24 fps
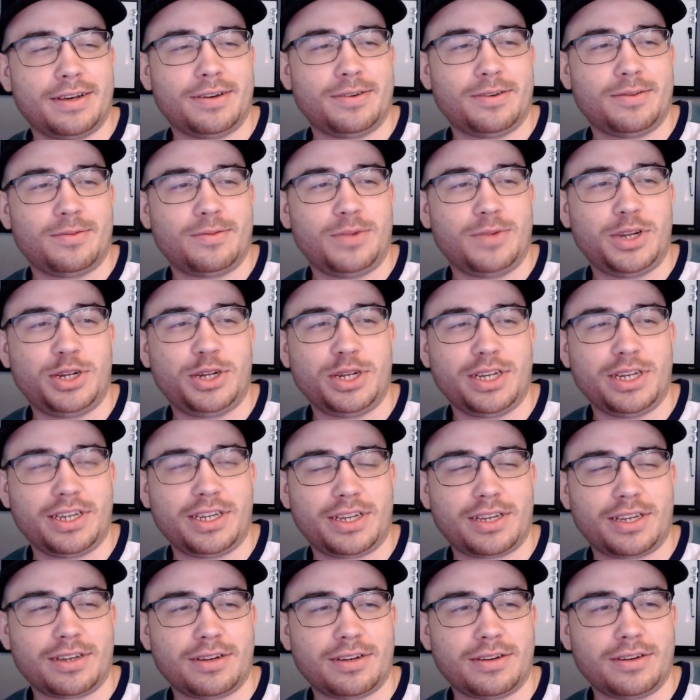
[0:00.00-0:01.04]
which
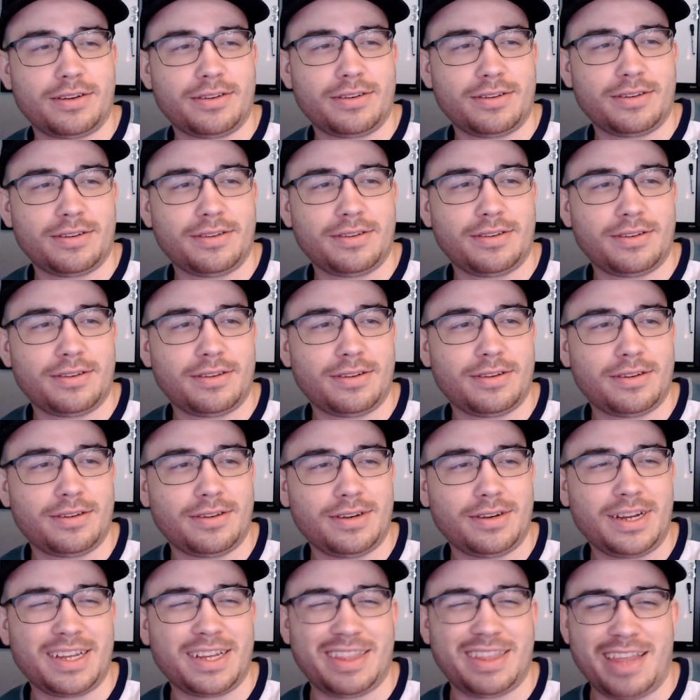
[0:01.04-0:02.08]
is
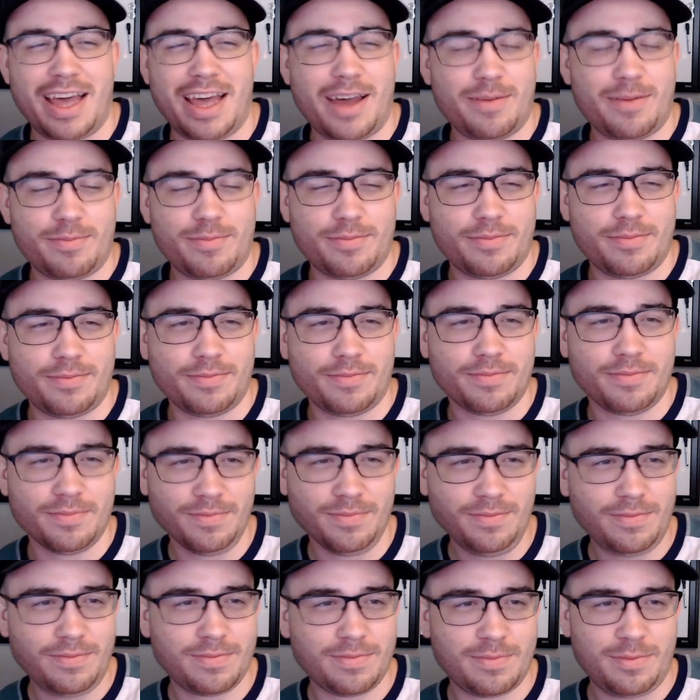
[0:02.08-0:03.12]
not that
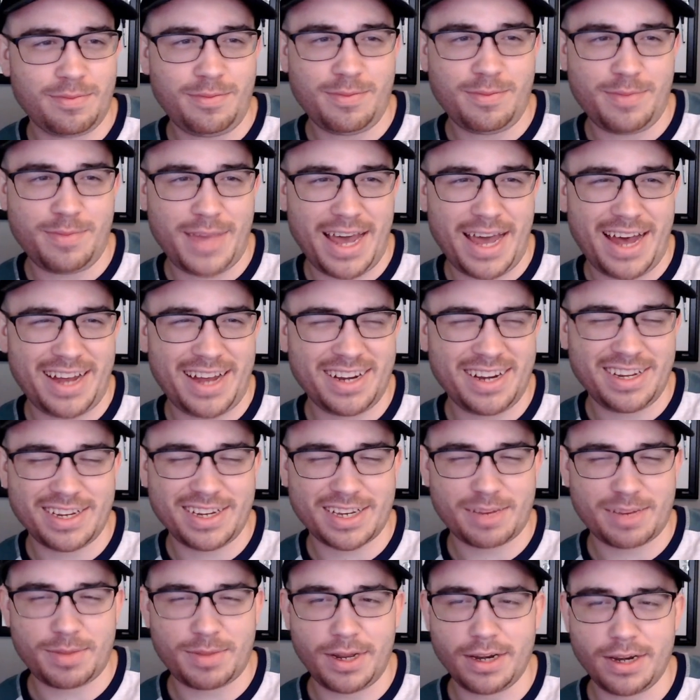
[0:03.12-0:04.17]
bad because
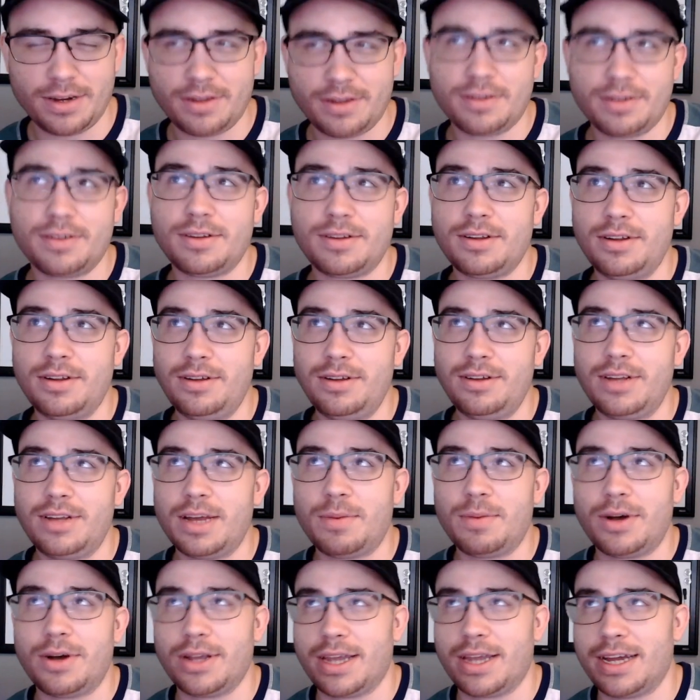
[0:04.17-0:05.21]
I mean,
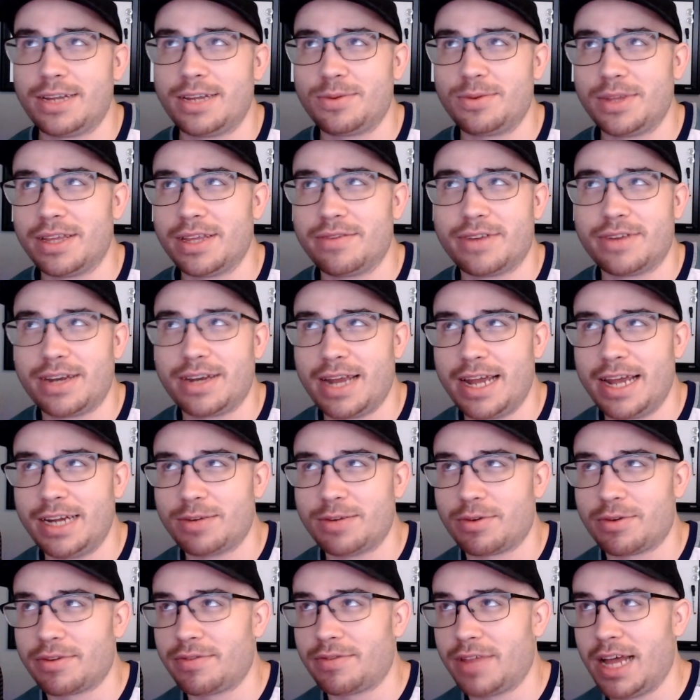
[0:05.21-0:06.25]
come on, guys, we live in an age
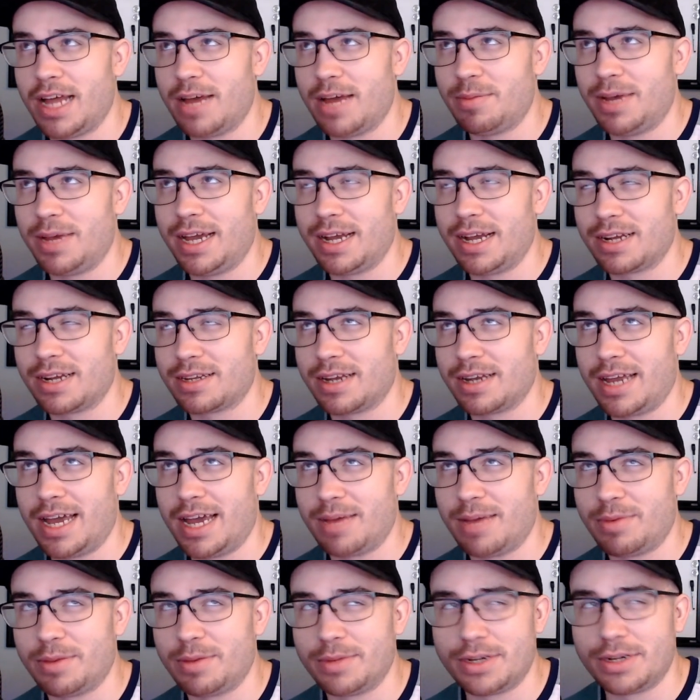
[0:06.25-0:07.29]
where Flatpaks and
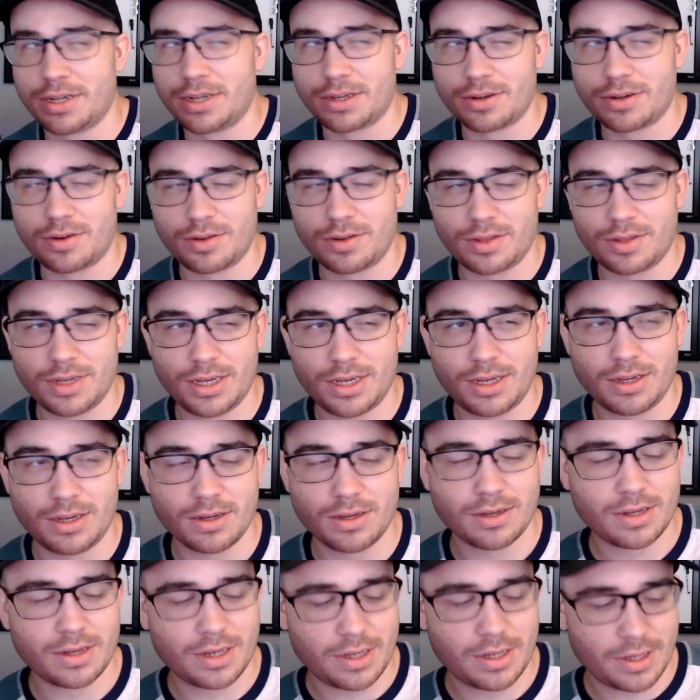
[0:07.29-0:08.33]
app images are a thing,
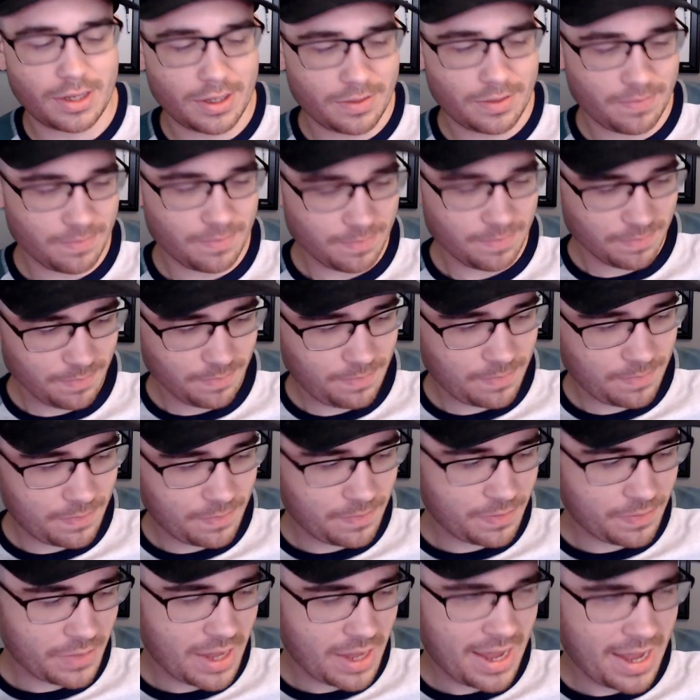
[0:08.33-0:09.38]

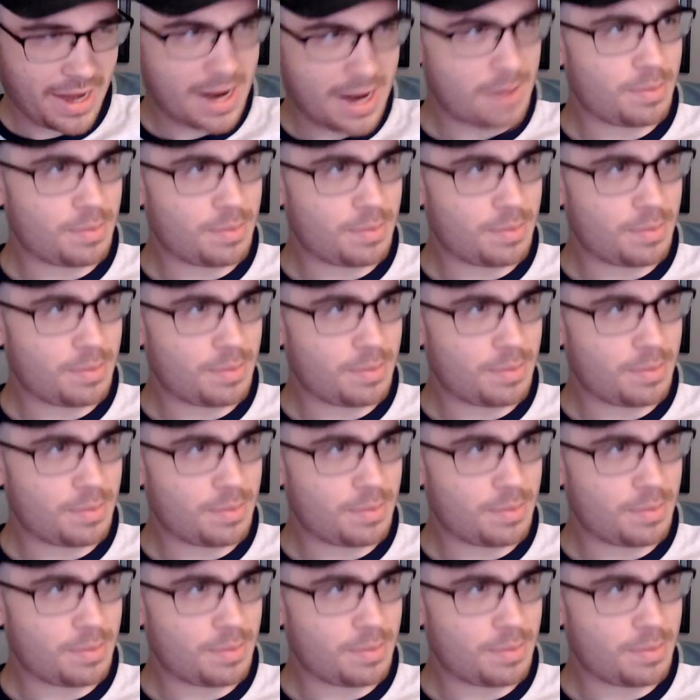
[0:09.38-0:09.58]
and